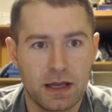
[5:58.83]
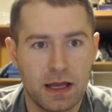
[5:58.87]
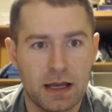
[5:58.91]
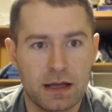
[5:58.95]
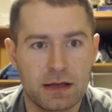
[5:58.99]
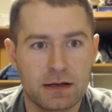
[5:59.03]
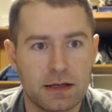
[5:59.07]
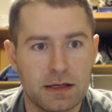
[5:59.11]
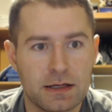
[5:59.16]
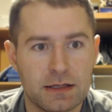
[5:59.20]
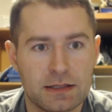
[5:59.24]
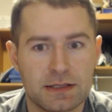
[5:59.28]

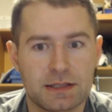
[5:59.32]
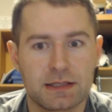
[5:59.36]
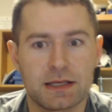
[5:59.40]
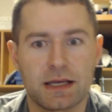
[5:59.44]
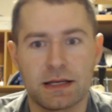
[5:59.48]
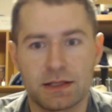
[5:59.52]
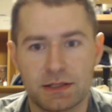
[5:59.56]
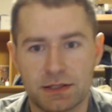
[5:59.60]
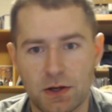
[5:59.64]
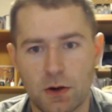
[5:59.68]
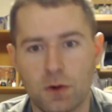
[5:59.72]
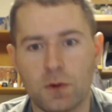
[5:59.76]
And it's
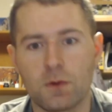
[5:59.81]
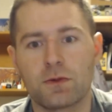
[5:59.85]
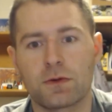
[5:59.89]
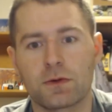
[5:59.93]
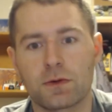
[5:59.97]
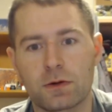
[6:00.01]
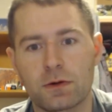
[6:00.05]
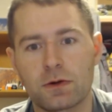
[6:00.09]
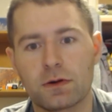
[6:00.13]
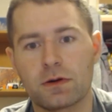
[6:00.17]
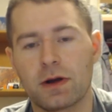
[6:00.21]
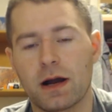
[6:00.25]

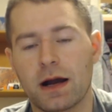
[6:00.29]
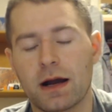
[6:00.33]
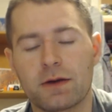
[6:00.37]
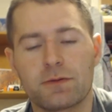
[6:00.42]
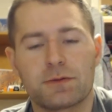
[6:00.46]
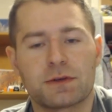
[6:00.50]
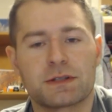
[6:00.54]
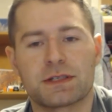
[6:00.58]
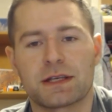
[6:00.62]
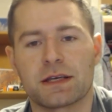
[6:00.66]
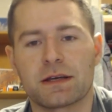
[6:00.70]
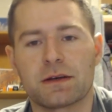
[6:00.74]
over, I
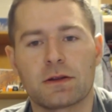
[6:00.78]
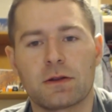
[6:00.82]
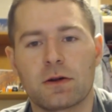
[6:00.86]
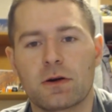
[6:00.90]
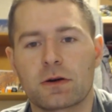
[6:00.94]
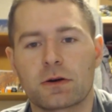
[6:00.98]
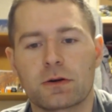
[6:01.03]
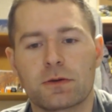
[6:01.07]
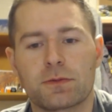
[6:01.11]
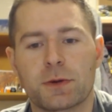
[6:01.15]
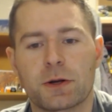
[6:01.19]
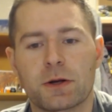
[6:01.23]
would say, a
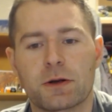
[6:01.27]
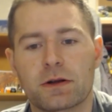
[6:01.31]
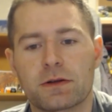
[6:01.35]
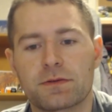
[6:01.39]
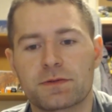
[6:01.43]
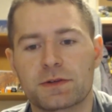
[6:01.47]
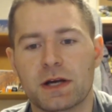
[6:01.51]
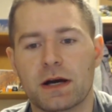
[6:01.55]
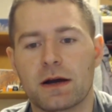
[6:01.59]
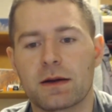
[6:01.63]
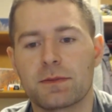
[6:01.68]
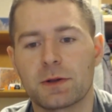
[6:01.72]
longer period
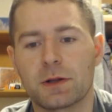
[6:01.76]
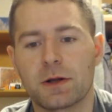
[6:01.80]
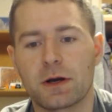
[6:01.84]
of time.